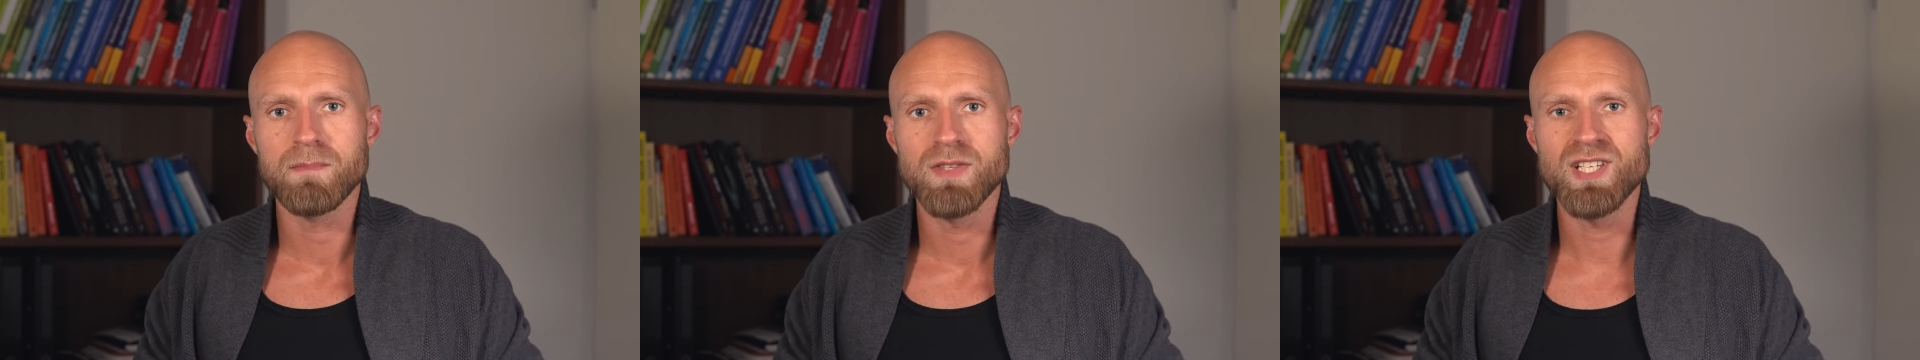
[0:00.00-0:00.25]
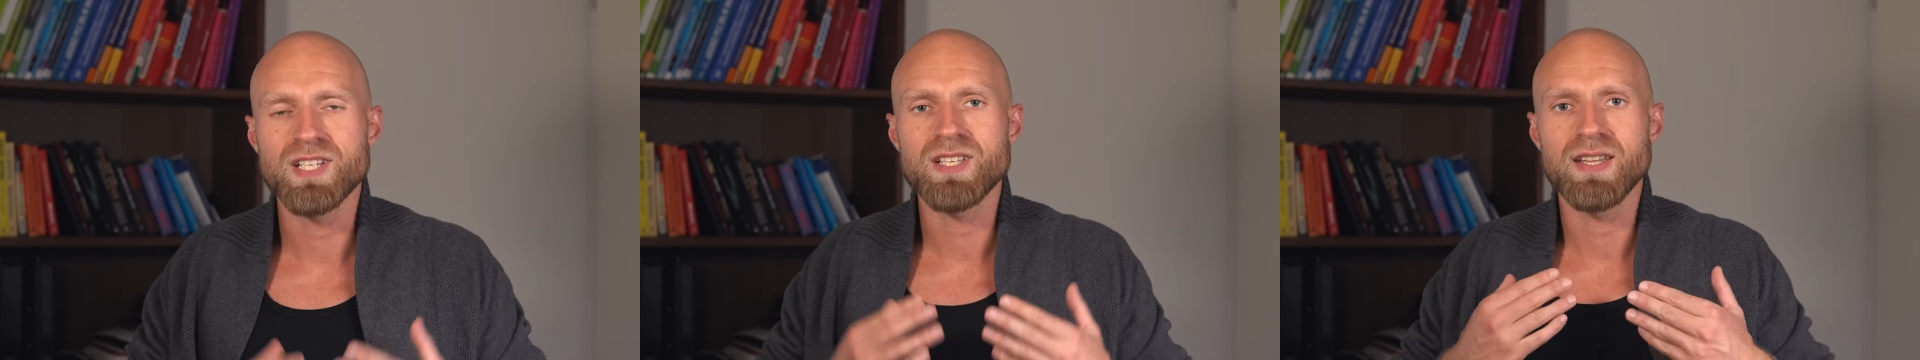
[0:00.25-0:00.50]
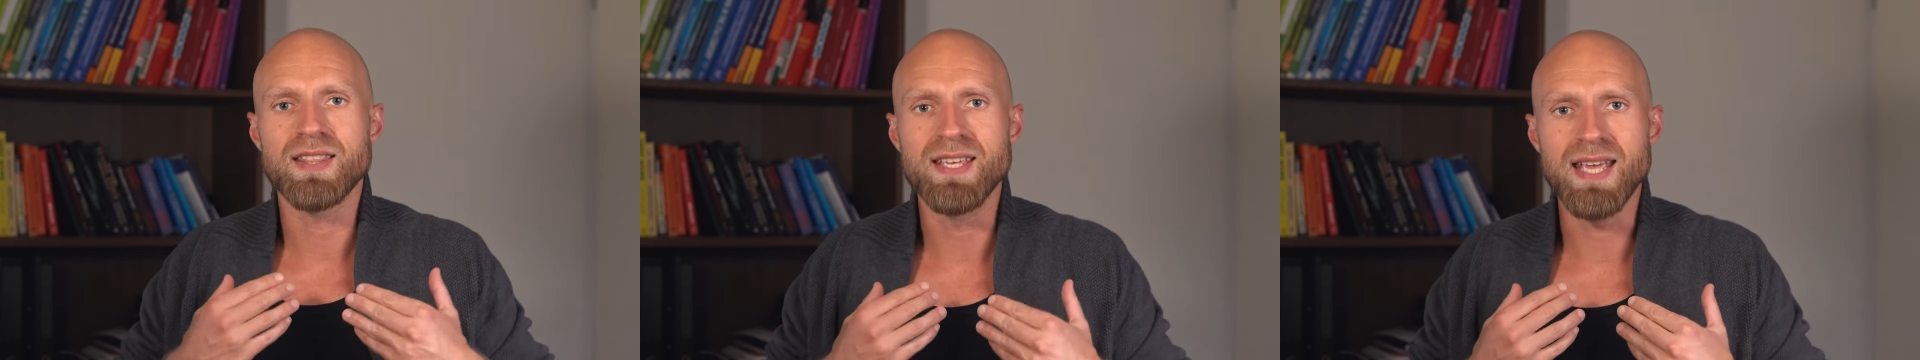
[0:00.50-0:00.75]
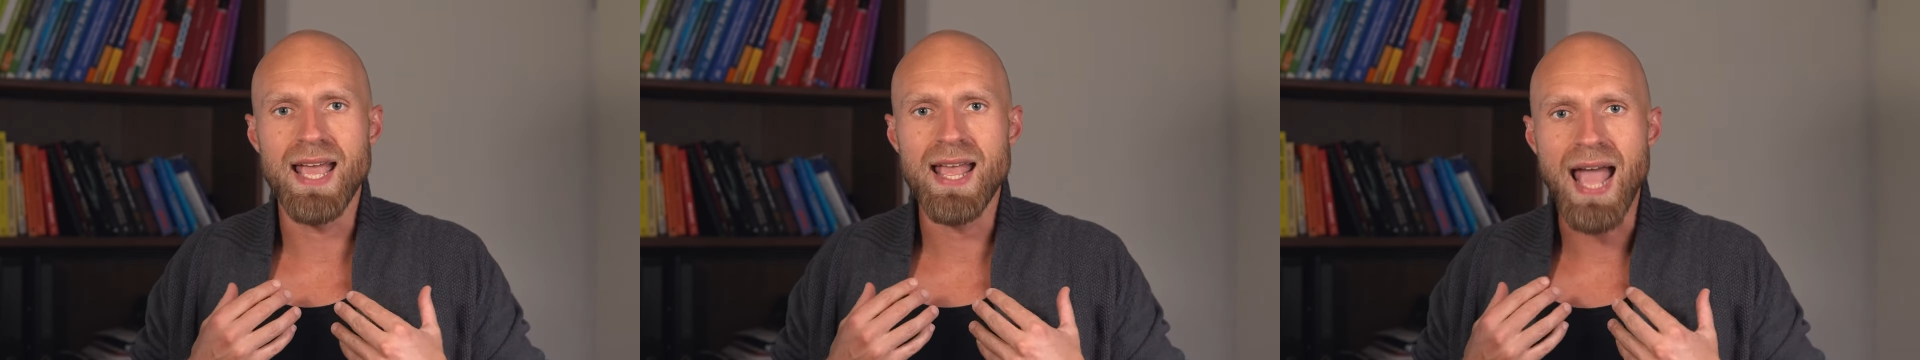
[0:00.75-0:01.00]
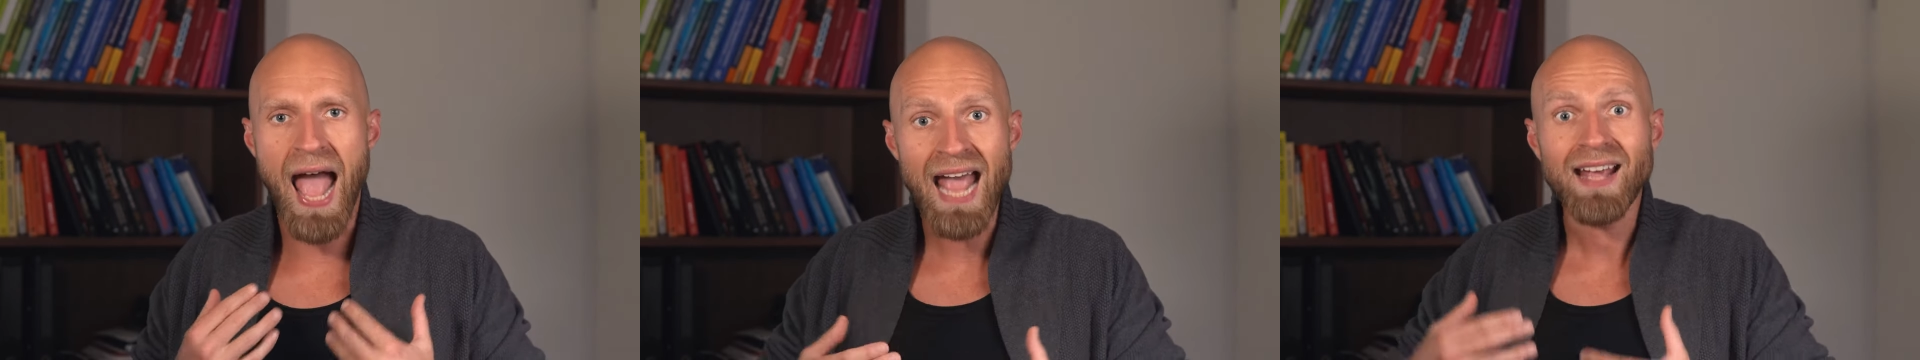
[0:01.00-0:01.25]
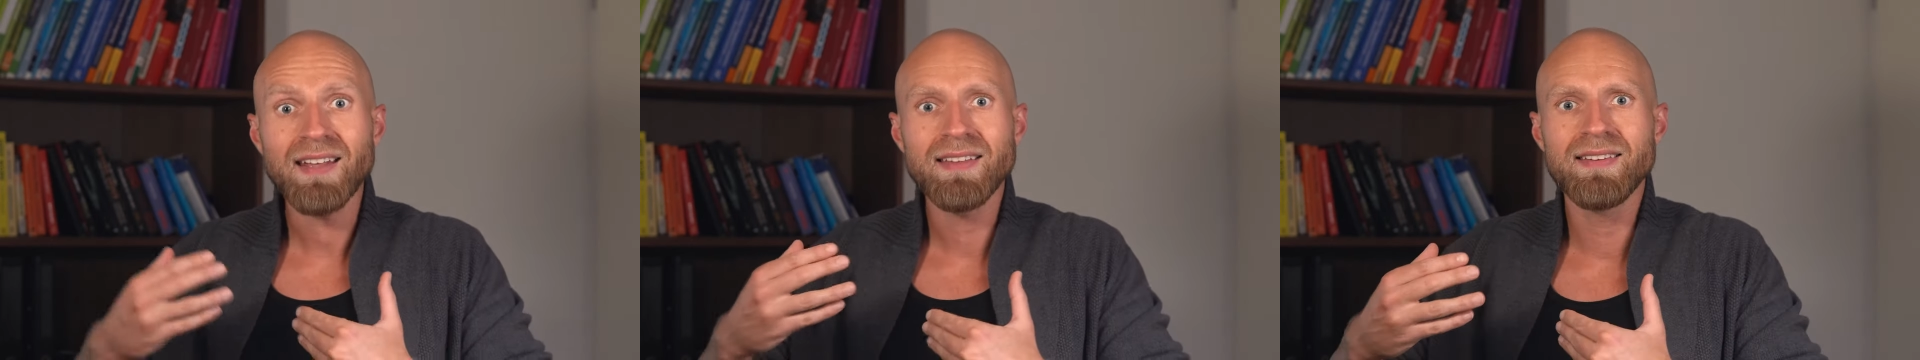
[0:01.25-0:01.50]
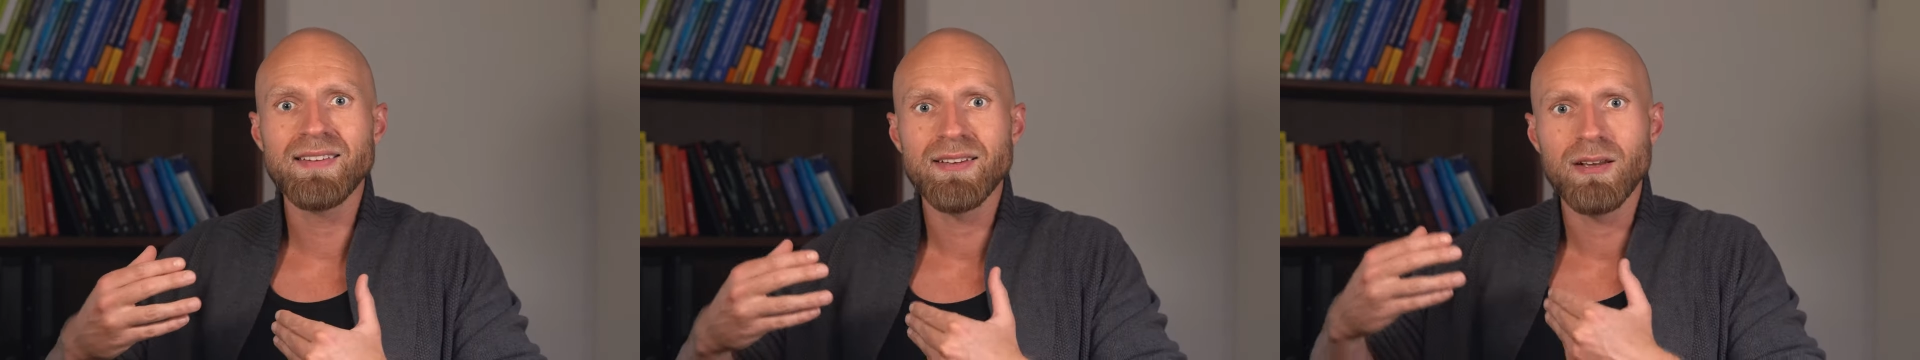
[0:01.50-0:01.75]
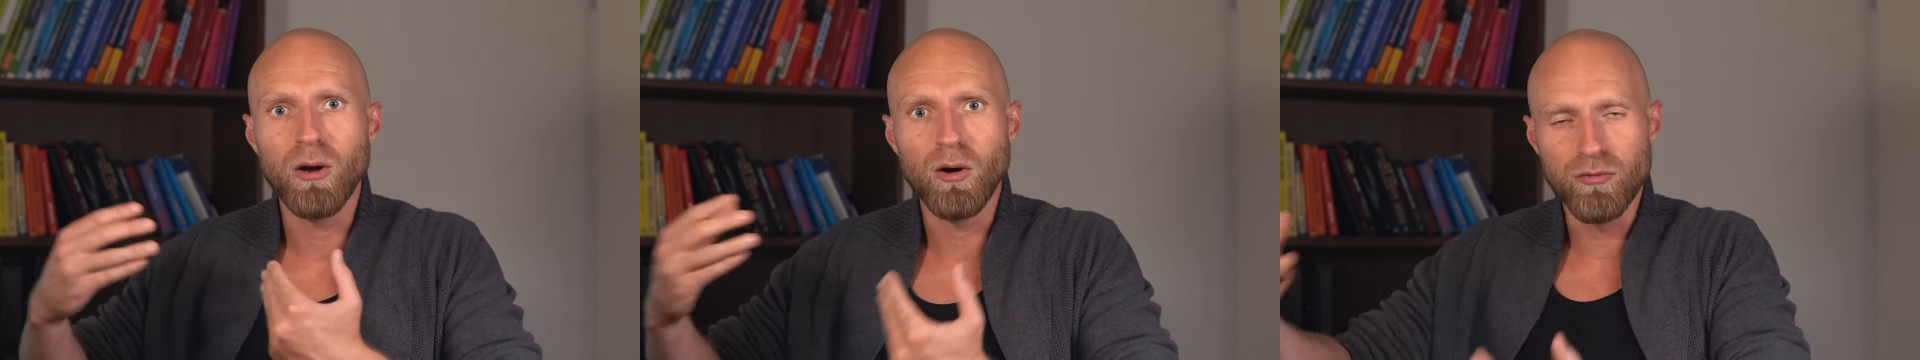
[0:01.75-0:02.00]
just the act
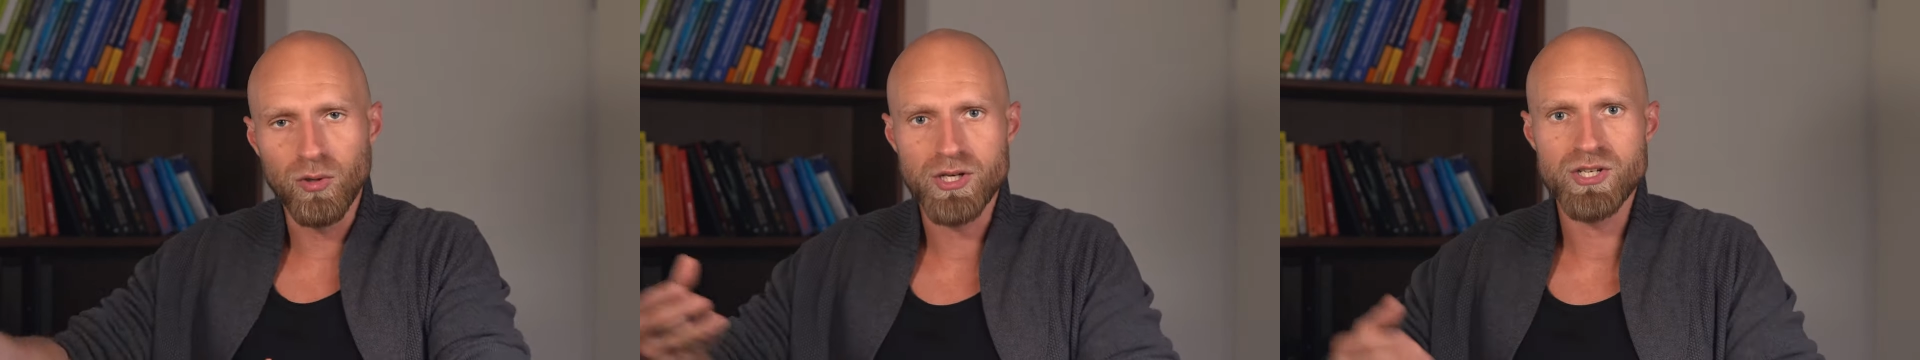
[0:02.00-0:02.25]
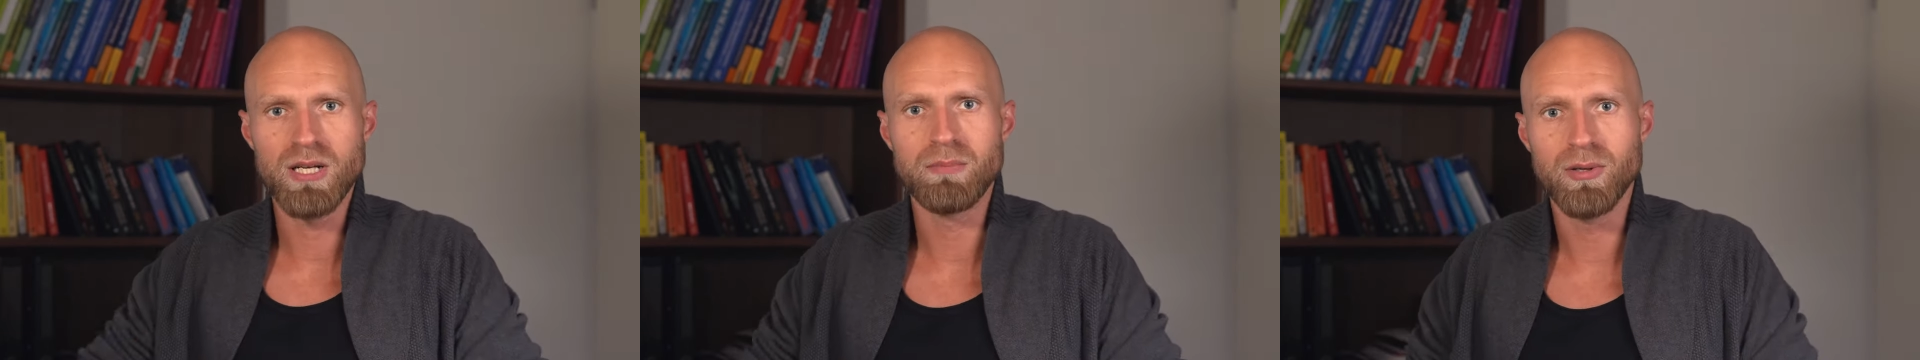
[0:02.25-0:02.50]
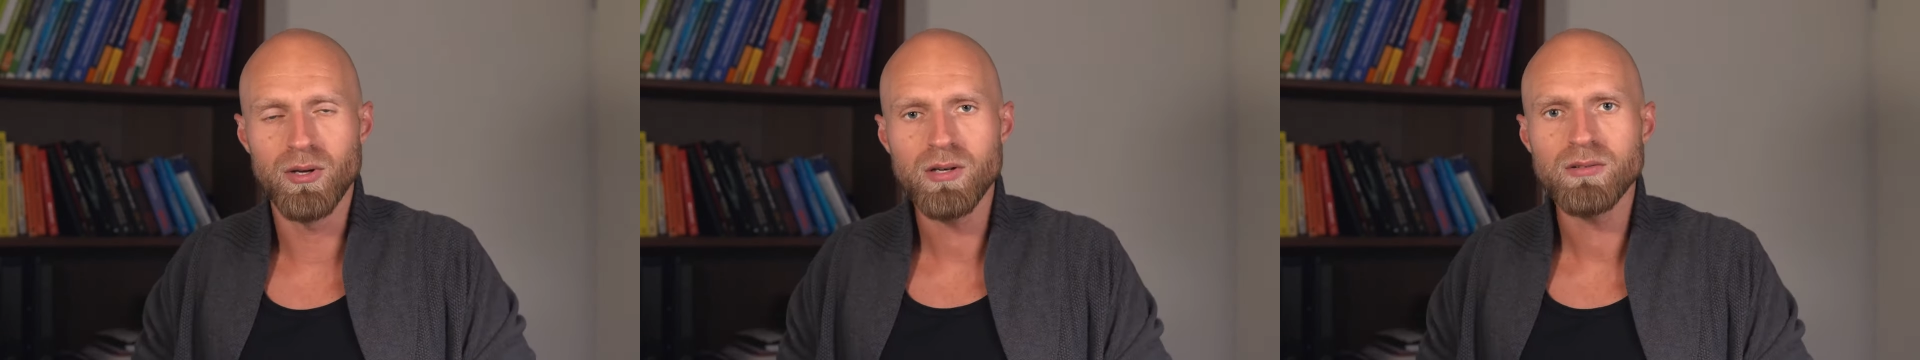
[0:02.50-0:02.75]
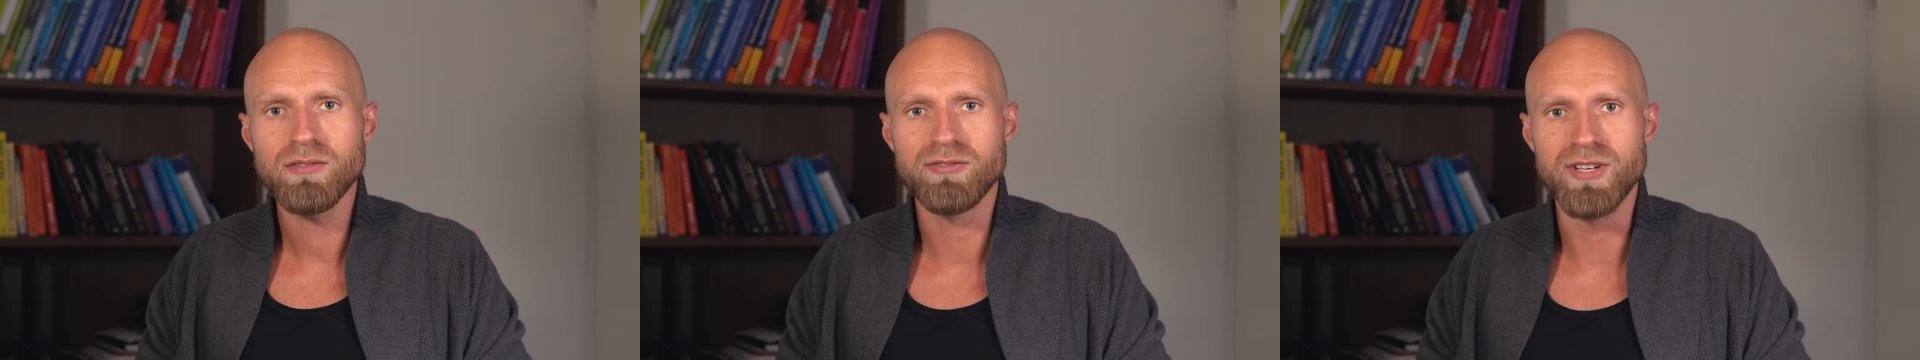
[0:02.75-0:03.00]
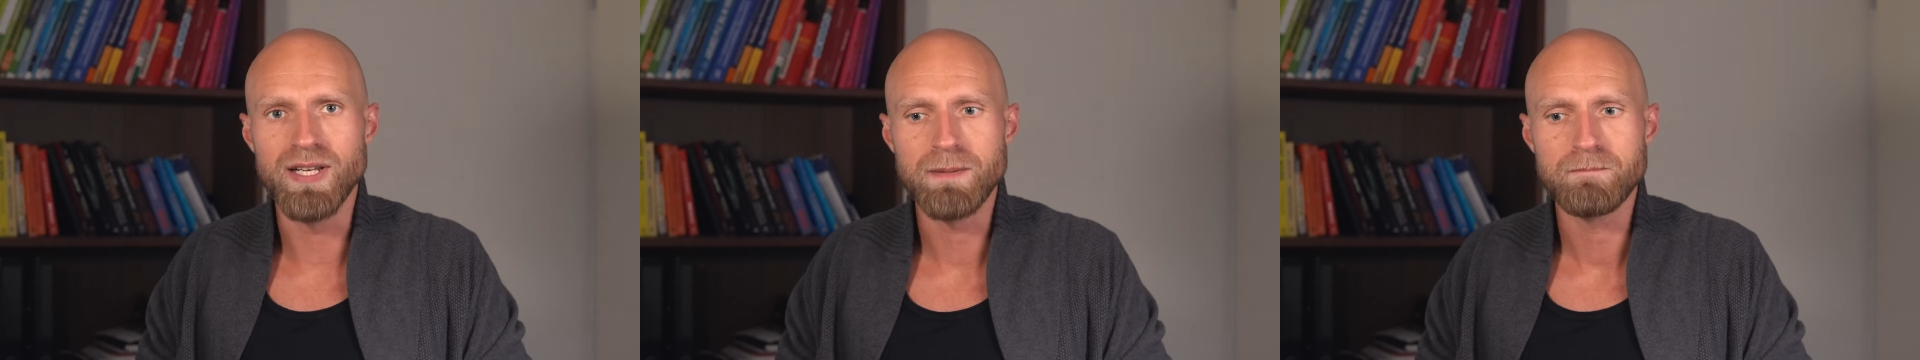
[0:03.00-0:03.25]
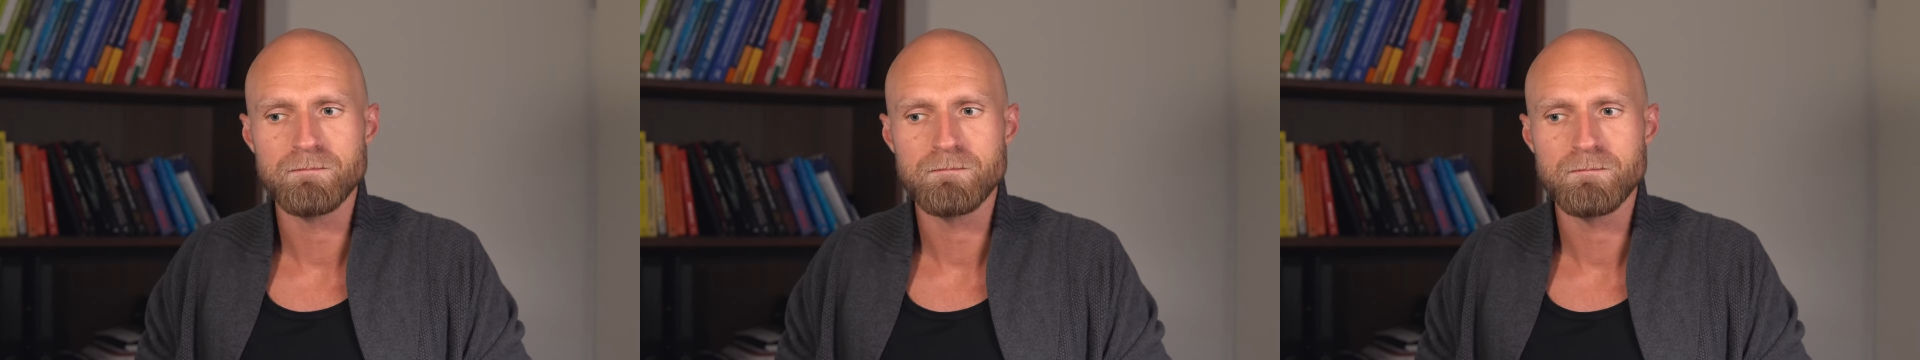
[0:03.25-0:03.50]
of watching pornography,